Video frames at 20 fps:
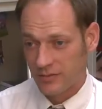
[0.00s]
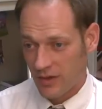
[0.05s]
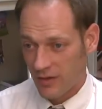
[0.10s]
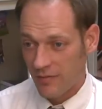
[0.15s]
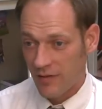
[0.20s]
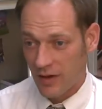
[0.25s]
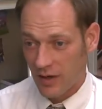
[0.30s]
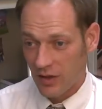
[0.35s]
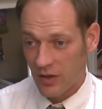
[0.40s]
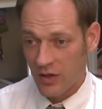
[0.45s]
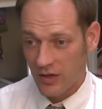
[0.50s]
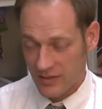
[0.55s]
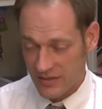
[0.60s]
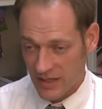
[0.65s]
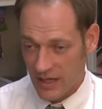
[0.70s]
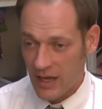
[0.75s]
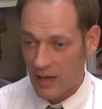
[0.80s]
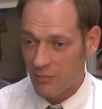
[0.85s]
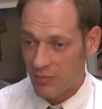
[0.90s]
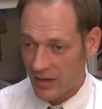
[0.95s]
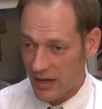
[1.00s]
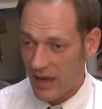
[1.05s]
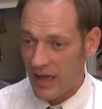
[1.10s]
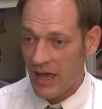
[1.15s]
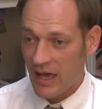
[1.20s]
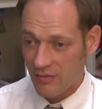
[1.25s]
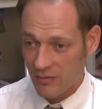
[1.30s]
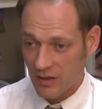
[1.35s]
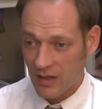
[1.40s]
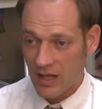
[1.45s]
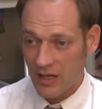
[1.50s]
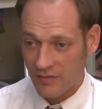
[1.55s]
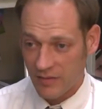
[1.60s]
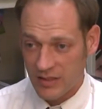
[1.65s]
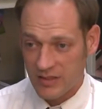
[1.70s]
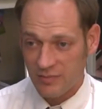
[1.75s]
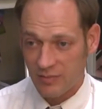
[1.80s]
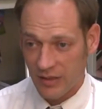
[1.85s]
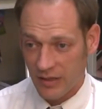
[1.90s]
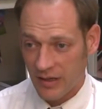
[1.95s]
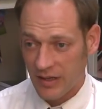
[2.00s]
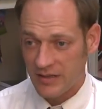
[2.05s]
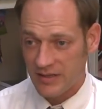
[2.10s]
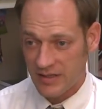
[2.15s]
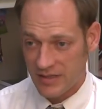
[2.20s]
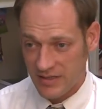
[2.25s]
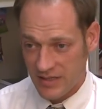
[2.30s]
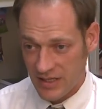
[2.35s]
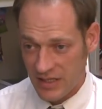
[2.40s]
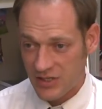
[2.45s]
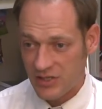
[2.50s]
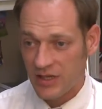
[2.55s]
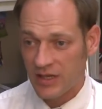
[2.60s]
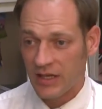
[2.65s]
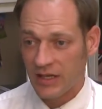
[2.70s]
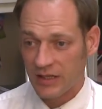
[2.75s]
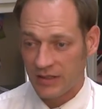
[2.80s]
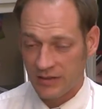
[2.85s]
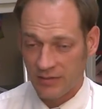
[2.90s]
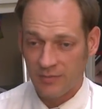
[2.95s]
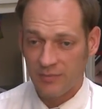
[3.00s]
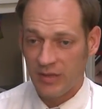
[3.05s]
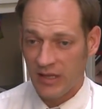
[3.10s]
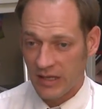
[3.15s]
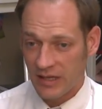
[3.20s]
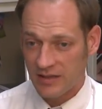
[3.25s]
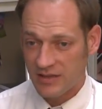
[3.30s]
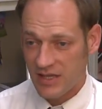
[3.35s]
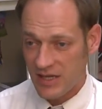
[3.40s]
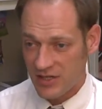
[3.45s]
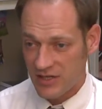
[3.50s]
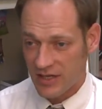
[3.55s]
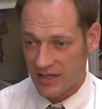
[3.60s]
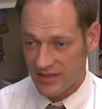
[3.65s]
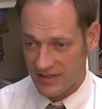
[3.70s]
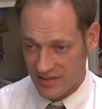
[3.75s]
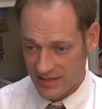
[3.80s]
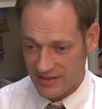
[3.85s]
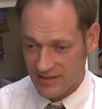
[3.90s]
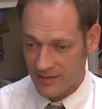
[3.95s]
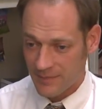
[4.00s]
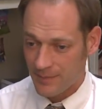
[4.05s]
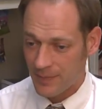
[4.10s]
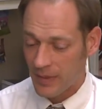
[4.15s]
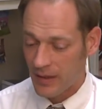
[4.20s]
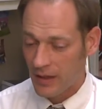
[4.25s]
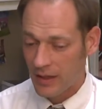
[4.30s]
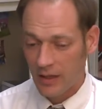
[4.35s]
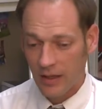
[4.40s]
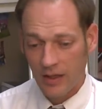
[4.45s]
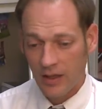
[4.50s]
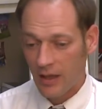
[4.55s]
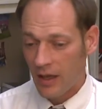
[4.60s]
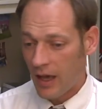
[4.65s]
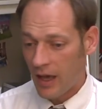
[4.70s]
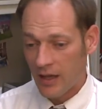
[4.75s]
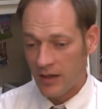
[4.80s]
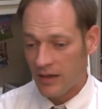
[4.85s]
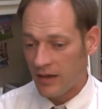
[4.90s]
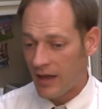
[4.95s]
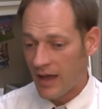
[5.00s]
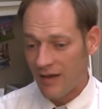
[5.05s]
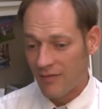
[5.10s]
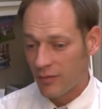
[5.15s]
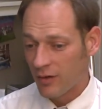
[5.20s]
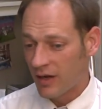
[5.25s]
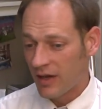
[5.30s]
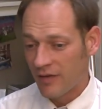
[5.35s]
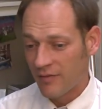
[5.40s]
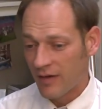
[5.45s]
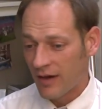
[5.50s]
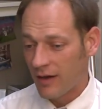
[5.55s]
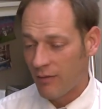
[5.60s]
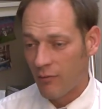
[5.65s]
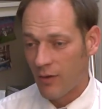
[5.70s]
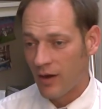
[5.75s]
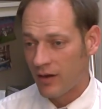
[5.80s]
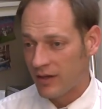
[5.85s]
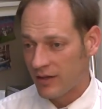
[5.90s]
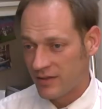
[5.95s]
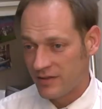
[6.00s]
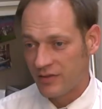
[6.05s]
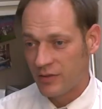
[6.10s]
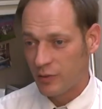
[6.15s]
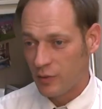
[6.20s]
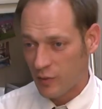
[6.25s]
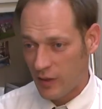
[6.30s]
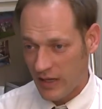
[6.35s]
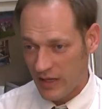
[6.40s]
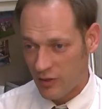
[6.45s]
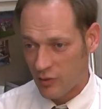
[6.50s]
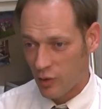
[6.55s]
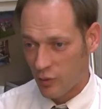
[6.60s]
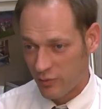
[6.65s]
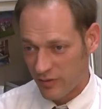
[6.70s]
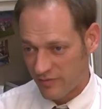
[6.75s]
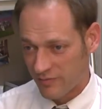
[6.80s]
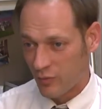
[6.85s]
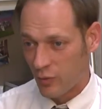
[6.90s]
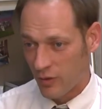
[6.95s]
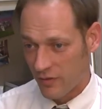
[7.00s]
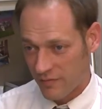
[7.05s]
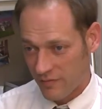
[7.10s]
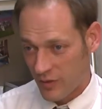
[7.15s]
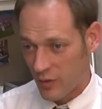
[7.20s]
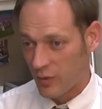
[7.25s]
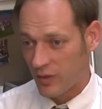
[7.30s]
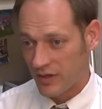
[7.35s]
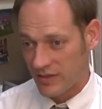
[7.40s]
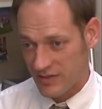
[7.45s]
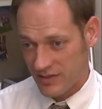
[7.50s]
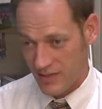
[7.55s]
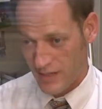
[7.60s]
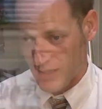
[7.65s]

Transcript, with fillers: a very long time, but I have a lot of experience in teaching and being a teaching assistant, and never have I run into a group of more focused,